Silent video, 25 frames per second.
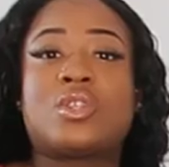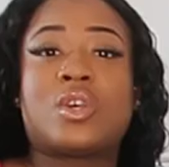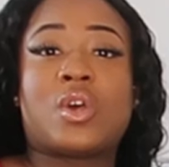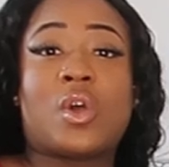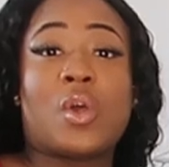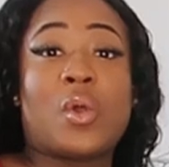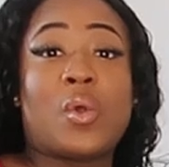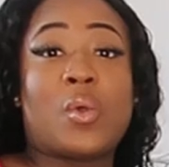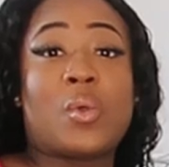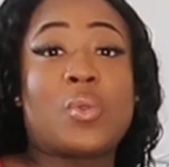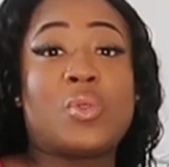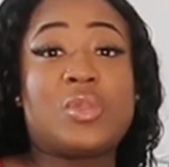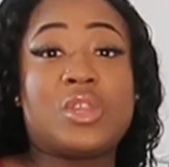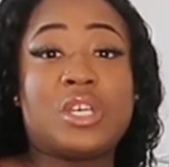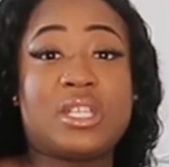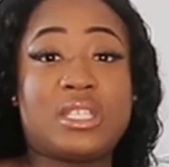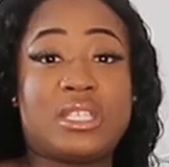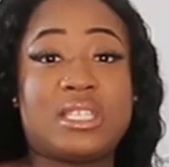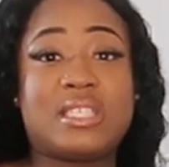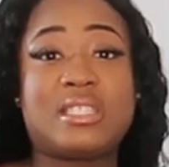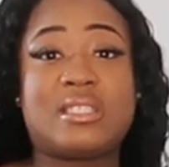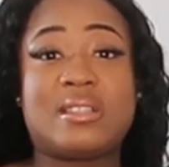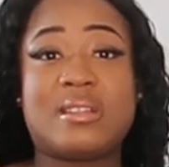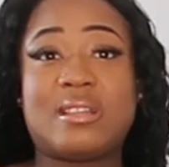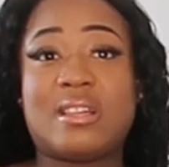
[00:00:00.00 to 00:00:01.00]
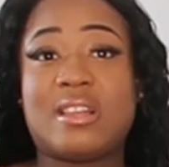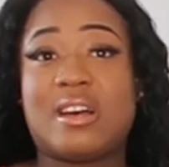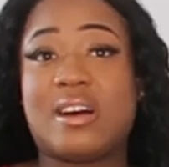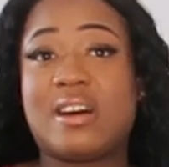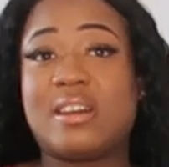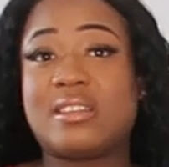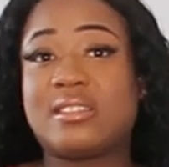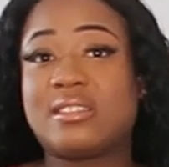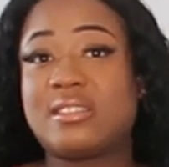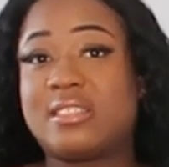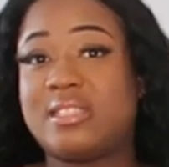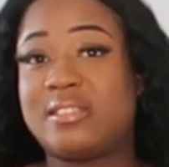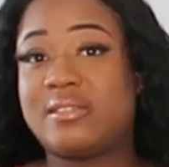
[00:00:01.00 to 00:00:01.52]
So this is the
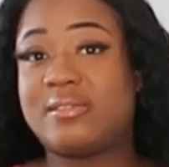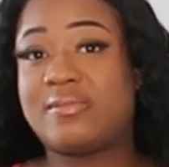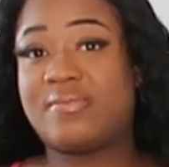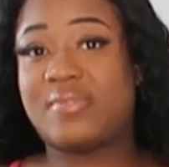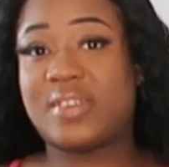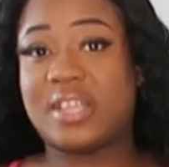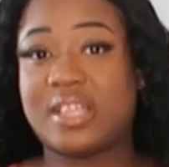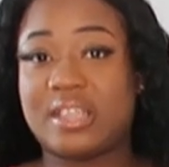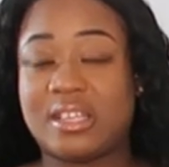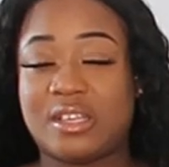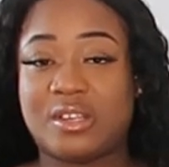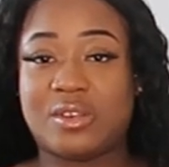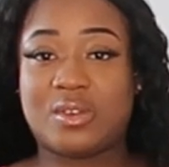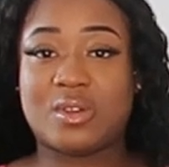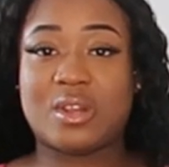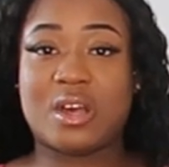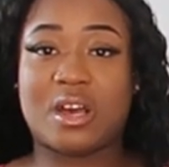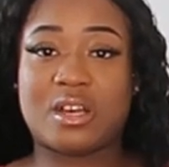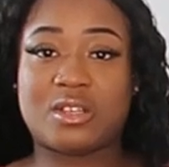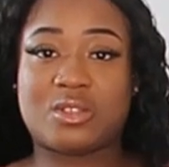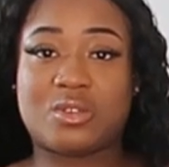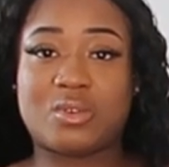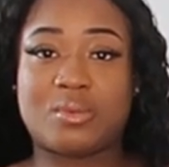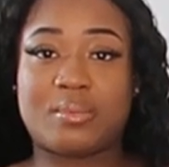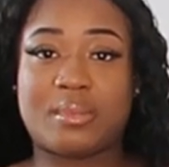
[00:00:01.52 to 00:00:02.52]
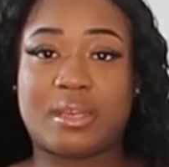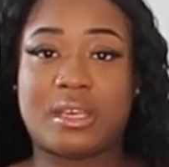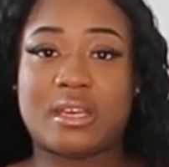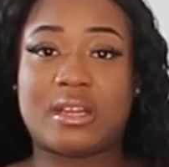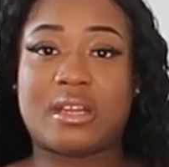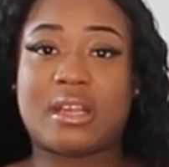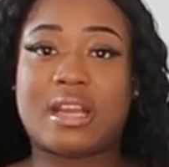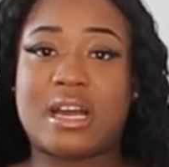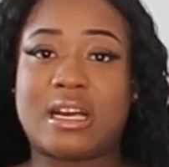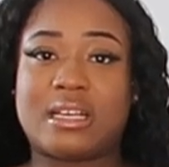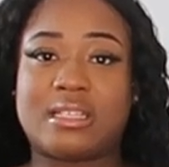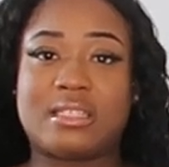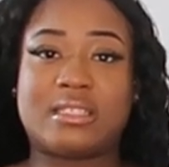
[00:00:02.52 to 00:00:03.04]
last fit that you last saw me
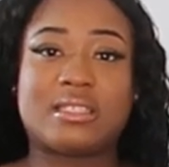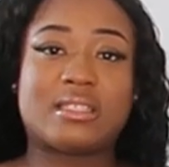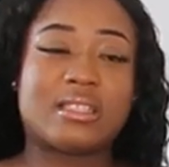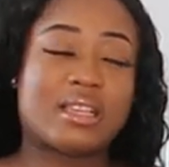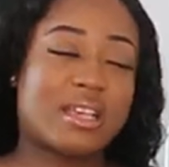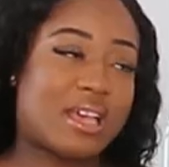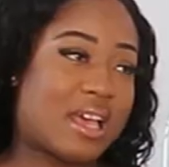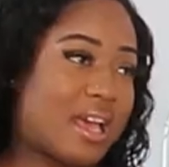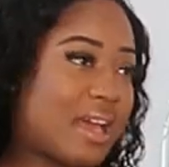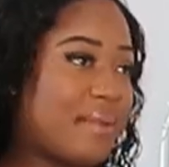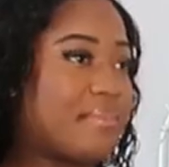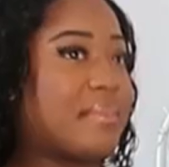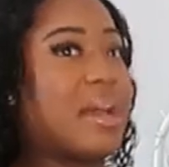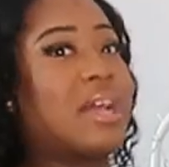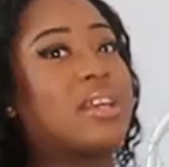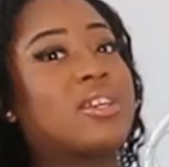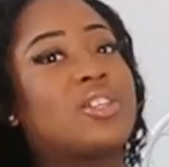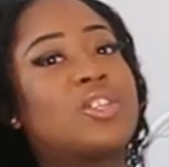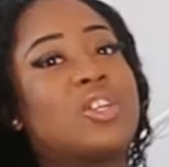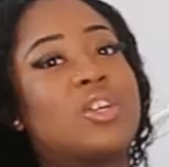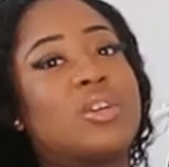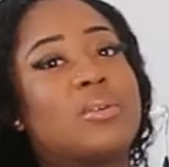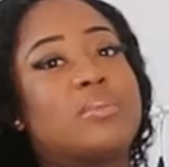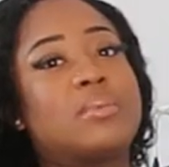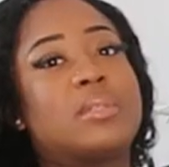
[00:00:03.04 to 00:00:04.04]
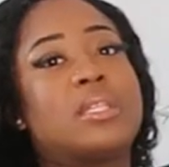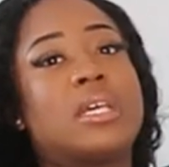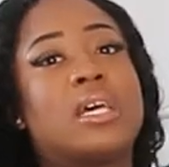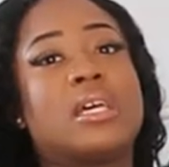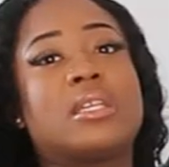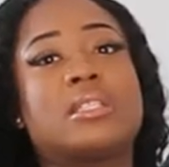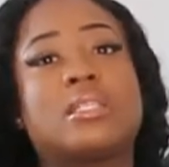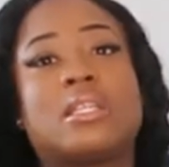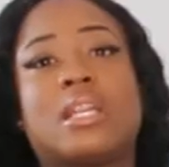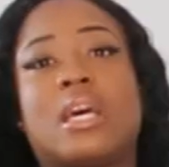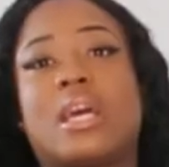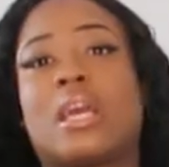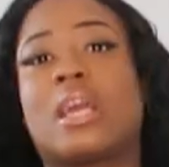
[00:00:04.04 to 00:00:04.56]
in, guys. I'm actually
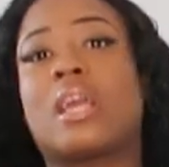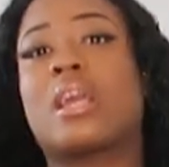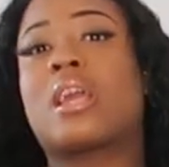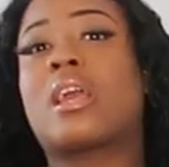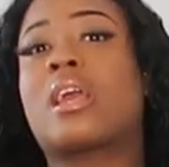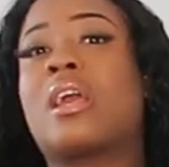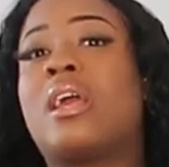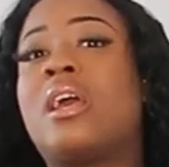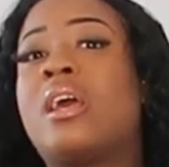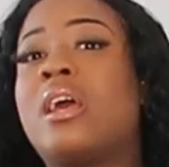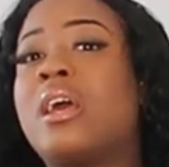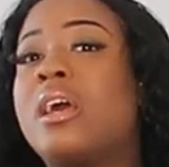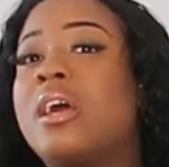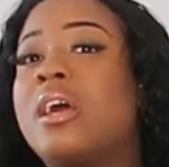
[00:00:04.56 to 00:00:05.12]
obsessed, like,